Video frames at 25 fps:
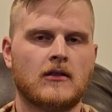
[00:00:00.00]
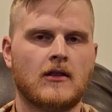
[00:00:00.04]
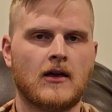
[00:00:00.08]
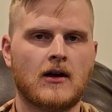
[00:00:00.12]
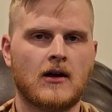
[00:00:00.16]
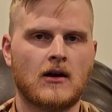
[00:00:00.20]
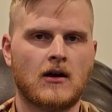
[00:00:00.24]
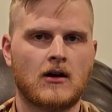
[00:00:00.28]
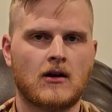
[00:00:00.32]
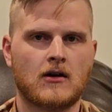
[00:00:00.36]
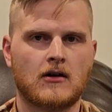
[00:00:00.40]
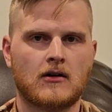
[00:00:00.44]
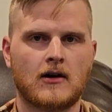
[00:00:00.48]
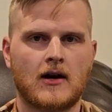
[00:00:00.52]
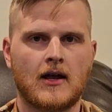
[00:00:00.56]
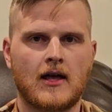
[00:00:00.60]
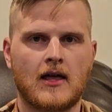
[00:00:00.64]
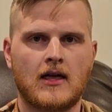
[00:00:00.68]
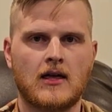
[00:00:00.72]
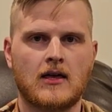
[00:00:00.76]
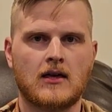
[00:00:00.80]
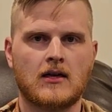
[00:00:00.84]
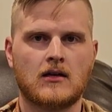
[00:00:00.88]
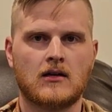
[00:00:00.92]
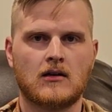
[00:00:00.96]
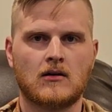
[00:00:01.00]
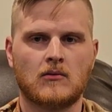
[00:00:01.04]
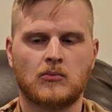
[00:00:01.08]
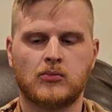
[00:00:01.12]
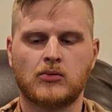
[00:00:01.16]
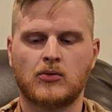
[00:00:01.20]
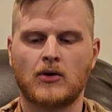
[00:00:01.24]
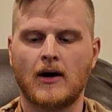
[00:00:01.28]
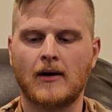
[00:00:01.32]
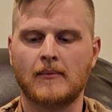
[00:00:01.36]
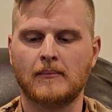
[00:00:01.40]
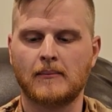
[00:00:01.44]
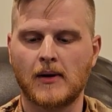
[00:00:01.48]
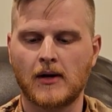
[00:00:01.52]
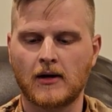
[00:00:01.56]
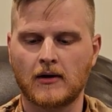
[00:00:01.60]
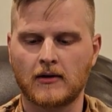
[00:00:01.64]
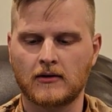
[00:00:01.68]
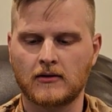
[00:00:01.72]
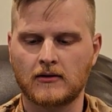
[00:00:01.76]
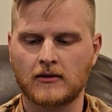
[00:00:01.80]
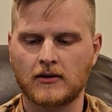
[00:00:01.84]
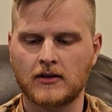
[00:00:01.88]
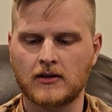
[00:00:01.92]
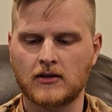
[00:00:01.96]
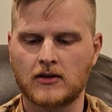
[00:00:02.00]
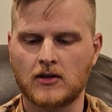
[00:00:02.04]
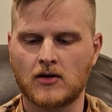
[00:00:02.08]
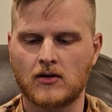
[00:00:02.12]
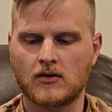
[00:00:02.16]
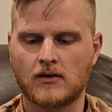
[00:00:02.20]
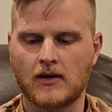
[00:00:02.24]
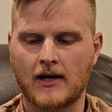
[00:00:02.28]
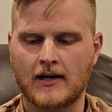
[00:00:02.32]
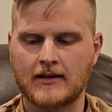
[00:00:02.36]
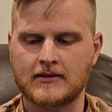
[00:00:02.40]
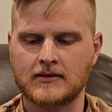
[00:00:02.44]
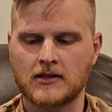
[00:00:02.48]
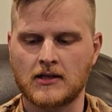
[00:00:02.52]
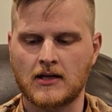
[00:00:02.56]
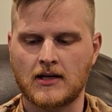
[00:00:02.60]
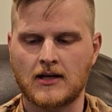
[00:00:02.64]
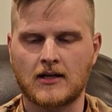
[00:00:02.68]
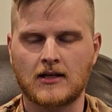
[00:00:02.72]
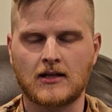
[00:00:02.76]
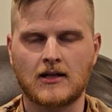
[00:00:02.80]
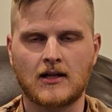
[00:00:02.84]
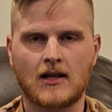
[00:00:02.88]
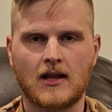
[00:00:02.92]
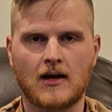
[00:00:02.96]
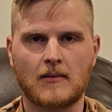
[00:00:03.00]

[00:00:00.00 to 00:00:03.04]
They are primarily known as a